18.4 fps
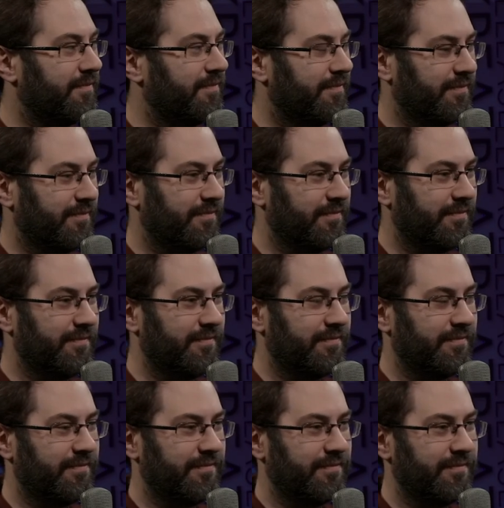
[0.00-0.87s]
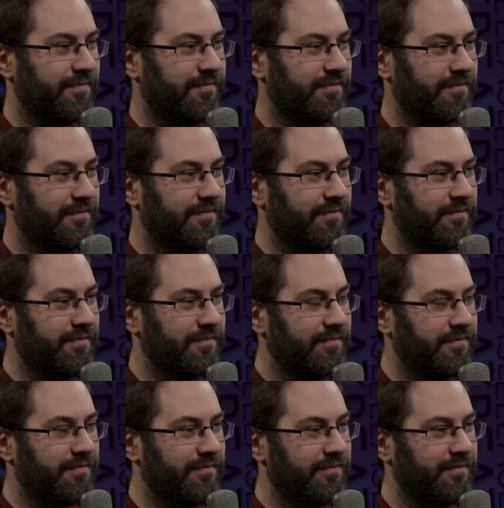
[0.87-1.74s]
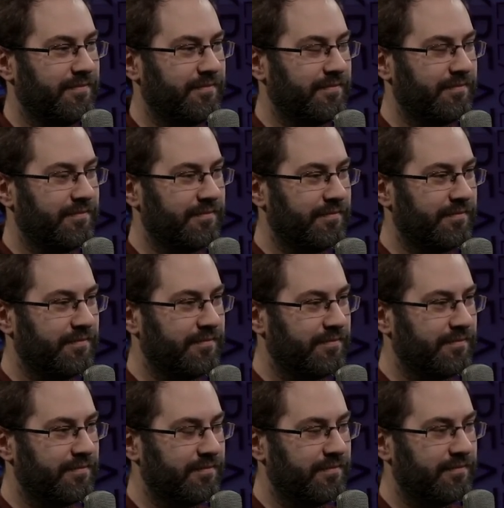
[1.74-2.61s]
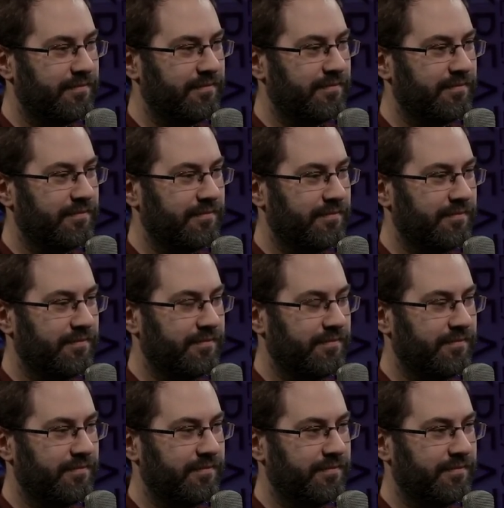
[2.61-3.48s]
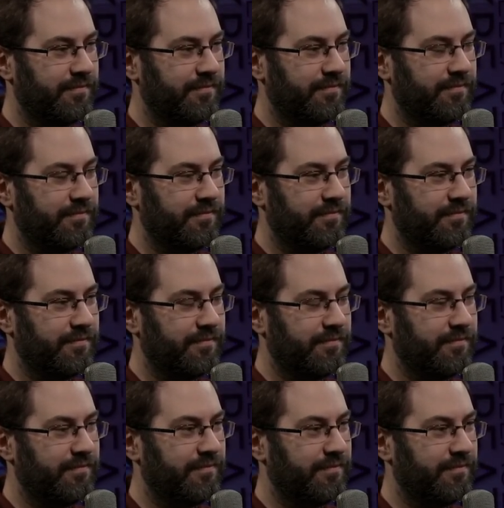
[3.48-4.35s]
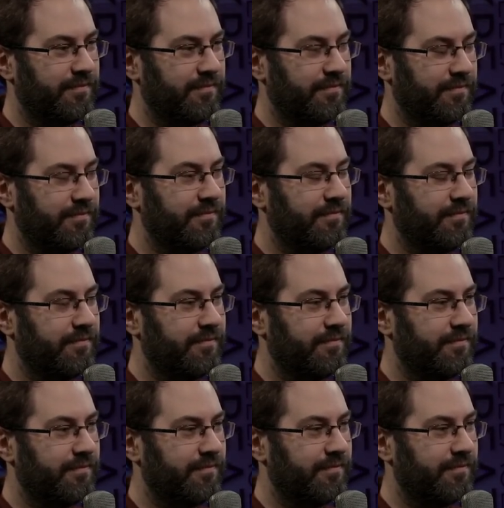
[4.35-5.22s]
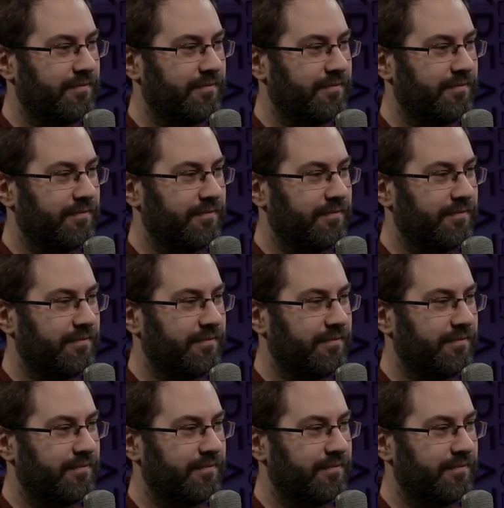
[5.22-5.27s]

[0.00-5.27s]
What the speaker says: This person isn't speaking.